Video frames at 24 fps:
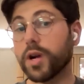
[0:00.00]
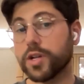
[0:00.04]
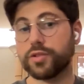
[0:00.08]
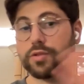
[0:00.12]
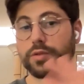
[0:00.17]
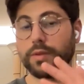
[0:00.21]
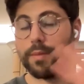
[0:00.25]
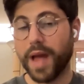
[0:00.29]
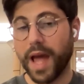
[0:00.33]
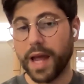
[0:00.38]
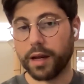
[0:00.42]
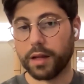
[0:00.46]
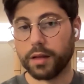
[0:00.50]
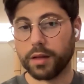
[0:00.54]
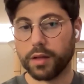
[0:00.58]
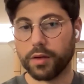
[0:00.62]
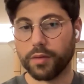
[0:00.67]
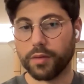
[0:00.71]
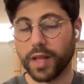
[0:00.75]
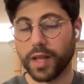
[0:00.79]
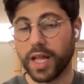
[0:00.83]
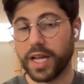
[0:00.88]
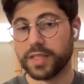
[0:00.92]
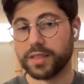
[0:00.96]
much
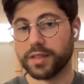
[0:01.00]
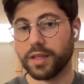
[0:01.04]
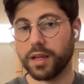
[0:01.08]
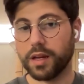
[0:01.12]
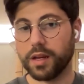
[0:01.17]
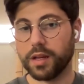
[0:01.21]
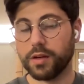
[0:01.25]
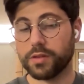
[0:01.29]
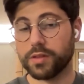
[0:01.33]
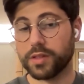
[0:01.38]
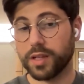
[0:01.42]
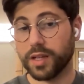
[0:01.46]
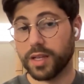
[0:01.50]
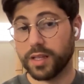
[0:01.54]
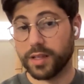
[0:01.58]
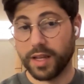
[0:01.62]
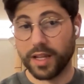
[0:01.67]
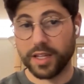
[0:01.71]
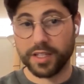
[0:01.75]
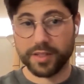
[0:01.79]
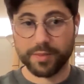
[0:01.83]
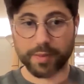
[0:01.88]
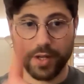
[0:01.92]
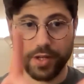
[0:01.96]
dramatically over the last 80 years,
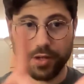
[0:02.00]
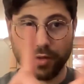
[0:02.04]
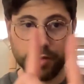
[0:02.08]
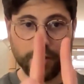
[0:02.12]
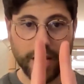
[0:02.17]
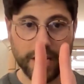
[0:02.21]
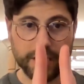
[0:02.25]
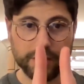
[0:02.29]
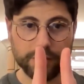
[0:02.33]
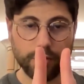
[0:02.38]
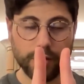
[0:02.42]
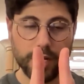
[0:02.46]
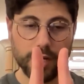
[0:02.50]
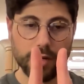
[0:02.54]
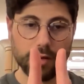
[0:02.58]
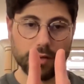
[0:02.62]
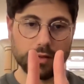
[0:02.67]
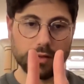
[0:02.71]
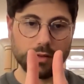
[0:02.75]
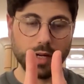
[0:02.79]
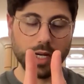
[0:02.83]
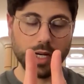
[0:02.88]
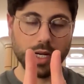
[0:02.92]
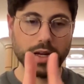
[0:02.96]
and especially over the last 20
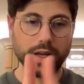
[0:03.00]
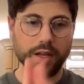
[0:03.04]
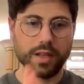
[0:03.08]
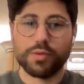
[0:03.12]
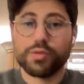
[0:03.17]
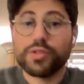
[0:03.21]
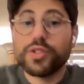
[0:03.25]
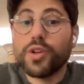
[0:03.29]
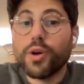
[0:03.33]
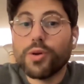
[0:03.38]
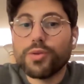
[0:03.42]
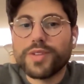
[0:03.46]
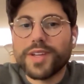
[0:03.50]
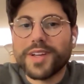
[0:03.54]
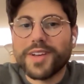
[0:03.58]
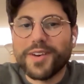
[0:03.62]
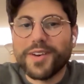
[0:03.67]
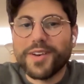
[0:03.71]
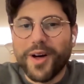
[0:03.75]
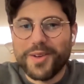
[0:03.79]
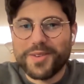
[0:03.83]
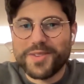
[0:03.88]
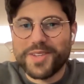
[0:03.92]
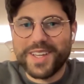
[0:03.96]
years, right? There was no
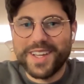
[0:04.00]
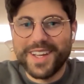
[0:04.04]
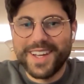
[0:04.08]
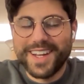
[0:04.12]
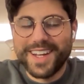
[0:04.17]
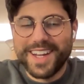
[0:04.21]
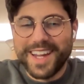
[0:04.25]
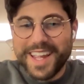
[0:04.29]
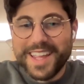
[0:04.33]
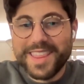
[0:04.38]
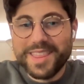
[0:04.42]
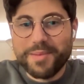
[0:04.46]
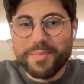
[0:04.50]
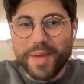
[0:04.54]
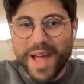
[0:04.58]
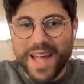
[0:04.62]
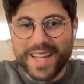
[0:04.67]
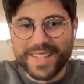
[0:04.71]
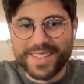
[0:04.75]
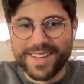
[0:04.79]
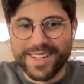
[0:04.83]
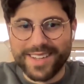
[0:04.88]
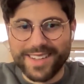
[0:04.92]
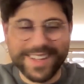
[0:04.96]
technology in the
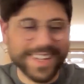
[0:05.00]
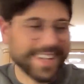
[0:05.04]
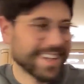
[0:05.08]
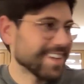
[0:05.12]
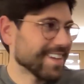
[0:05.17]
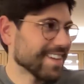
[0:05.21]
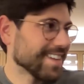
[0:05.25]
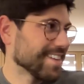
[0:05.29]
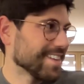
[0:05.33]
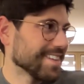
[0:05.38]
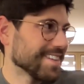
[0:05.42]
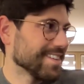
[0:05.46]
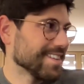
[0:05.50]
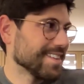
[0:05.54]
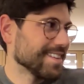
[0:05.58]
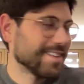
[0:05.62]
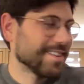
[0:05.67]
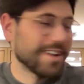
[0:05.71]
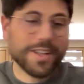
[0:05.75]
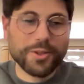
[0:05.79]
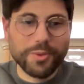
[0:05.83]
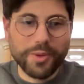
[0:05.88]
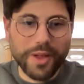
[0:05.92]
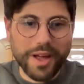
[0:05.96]
basket, like
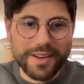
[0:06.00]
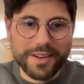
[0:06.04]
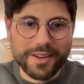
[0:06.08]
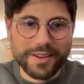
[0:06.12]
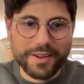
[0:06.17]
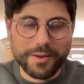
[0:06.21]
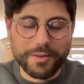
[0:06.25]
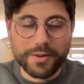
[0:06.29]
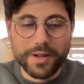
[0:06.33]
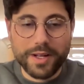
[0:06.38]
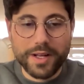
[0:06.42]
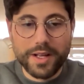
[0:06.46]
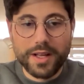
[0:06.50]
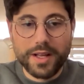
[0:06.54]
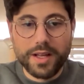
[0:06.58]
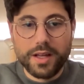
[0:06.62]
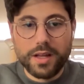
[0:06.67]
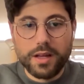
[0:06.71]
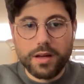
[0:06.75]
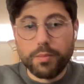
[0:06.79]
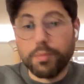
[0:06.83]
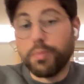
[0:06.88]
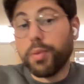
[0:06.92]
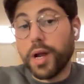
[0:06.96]
not too long ago.
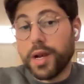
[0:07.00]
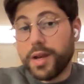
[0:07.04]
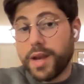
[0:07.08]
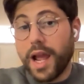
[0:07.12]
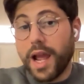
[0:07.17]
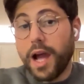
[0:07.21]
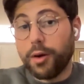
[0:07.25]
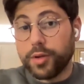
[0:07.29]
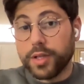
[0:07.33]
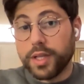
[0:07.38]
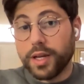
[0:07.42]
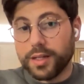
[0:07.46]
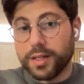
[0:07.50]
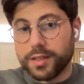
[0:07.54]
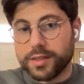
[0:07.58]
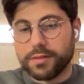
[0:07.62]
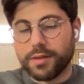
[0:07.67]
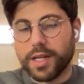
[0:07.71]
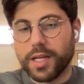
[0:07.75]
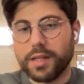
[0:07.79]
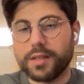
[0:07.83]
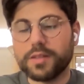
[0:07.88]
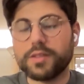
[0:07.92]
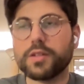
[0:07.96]
But now it does,
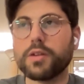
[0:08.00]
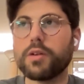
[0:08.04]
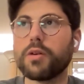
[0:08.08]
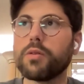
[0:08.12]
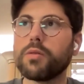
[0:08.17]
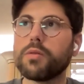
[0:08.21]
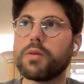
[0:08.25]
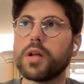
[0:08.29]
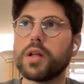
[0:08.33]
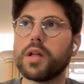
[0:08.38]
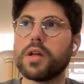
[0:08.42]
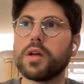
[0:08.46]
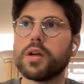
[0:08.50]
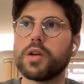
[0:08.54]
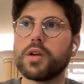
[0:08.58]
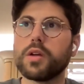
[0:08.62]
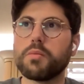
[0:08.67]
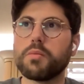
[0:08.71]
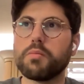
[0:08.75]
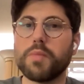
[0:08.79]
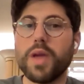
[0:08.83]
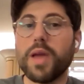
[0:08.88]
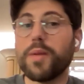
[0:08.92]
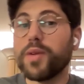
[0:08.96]
right? And so
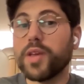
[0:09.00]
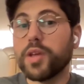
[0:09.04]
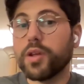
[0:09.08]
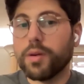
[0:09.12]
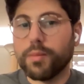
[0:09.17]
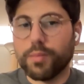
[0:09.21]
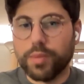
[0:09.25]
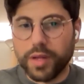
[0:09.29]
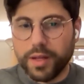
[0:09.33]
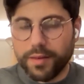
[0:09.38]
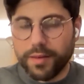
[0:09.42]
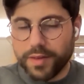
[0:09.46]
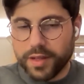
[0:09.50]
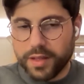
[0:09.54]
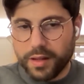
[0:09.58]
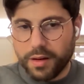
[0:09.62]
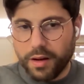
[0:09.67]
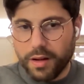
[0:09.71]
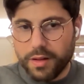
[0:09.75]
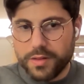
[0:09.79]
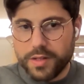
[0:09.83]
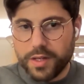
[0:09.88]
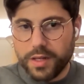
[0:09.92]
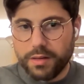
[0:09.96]
maybe you didn't believe in
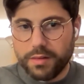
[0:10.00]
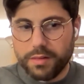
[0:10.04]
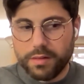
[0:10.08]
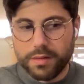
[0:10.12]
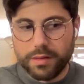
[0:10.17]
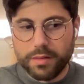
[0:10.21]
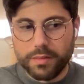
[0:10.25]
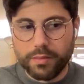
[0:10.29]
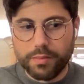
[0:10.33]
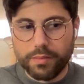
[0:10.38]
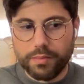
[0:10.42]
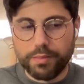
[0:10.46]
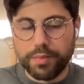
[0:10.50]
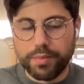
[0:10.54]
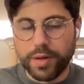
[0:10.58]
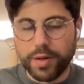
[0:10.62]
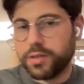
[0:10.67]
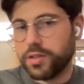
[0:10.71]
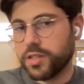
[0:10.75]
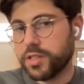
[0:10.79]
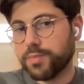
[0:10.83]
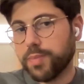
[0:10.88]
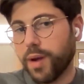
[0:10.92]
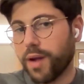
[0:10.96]
technology,
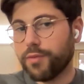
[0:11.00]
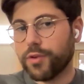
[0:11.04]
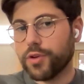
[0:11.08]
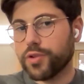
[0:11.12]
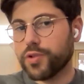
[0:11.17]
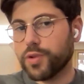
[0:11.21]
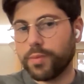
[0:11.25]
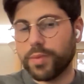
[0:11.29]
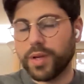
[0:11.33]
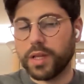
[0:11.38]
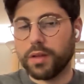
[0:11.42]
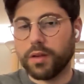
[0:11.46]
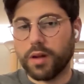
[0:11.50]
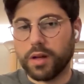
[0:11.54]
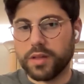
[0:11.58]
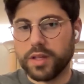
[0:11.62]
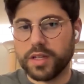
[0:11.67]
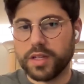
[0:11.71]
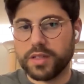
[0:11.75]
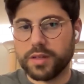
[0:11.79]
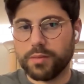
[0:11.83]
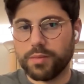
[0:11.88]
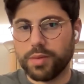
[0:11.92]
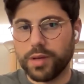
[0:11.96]
but just by virtue of being long
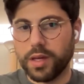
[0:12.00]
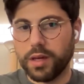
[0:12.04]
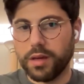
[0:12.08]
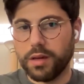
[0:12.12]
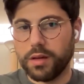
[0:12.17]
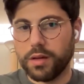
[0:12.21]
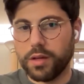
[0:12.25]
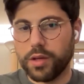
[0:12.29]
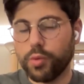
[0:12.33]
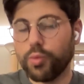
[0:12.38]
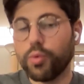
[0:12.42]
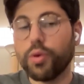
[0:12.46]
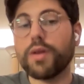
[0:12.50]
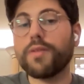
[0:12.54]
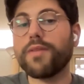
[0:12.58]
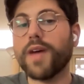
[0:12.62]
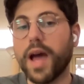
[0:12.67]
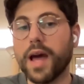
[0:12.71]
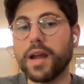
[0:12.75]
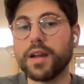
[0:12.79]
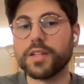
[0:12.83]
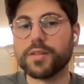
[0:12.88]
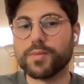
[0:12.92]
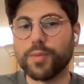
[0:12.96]
the S&P, you would have
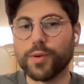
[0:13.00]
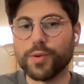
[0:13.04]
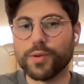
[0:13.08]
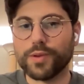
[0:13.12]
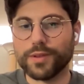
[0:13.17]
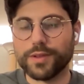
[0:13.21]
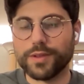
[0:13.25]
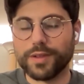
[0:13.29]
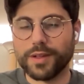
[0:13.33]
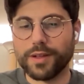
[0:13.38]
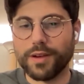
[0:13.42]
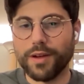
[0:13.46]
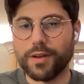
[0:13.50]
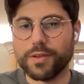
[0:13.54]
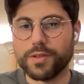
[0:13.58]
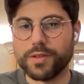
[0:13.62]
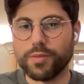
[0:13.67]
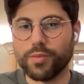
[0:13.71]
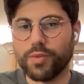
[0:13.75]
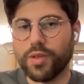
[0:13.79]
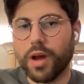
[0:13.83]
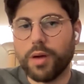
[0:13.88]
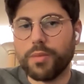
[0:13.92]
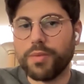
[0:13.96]
had exposure to
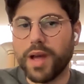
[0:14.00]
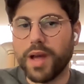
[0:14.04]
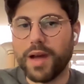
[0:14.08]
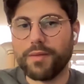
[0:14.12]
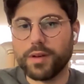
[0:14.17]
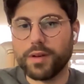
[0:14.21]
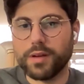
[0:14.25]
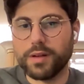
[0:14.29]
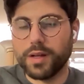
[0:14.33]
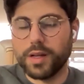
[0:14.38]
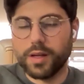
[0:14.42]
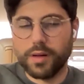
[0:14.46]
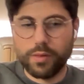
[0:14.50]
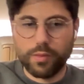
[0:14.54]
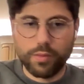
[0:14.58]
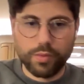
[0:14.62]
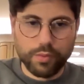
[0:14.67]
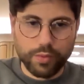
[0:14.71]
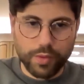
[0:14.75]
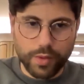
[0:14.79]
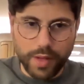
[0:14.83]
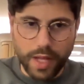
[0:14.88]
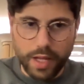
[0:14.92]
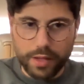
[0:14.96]
technology without having it,
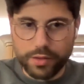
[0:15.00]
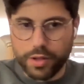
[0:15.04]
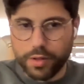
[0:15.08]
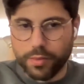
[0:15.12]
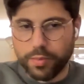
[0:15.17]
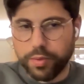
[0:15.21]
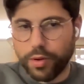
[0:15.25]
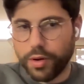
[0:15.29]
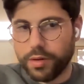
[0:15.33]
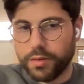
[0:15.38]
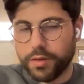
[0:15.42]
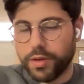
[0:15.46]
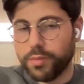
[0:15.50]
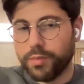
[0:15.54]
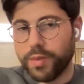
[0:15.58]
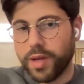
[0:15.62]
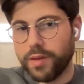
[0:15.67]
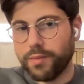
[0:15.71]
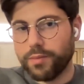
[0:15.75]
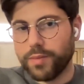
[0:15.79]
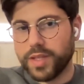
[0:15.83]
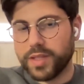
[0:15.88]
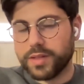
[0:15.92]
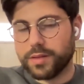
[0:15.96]
without to your point, you
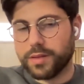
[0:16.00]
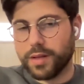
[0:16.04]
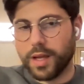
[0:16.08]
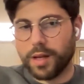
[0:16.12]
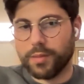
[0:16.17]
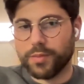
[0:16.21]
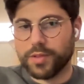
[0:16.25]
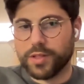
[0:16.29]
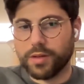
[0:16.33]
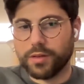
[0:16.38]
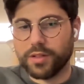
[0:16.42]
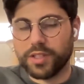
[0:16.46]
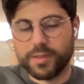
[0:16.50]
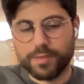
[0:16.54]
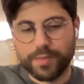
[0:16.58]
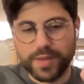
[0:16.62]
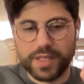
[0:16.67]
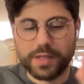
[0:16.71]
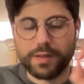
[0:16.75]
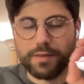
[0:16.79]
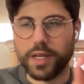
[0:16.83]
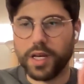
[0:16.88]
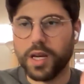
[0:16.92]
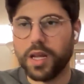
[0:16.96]
may have missed Amazon
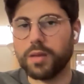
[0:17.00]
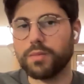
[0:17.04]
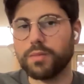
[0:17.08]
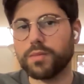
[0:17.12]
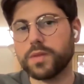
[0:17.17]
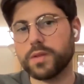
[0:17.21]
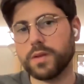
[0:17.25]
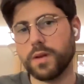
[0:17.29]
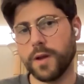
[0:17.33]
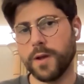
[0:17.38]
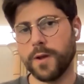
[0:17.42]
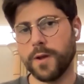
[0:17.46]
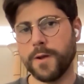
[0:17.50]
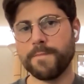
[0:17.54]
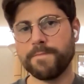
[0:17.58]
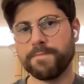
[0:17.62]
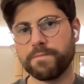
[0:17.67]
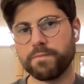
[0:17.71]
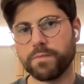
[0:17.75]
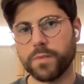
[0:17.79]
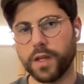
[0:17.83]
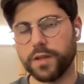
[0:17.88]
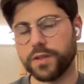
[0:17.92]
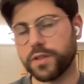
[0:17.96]
specific names.
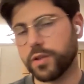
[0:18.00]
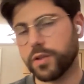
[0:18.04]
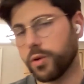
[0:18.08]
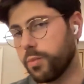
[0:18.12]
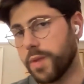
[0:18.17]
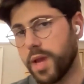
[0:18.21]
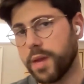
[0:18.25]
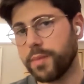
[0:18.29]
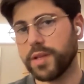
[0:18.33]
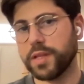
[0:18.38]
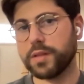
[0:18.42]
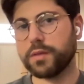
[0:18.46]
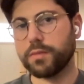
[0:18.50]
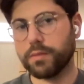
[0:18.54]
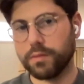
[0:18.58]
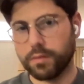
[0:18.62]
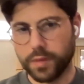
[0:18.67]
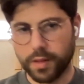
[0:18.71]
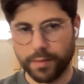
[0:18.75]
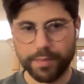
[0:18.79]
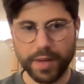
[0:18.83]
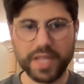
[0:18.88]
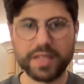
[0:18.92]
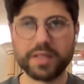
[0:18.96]
And so maybe
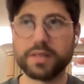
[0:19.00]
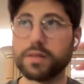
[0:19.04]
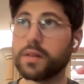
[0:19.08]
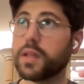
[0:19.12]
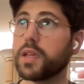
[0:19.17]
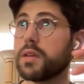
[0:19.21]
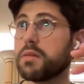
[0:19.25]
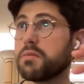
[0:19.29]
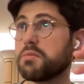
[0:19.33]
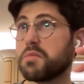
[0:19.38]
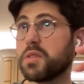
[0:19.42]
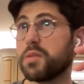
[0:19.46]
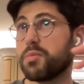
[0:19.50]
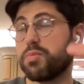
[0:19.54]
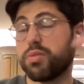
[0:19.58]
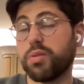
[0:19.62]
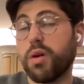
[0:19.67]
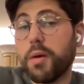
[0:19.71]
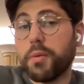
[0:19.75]
the best thing that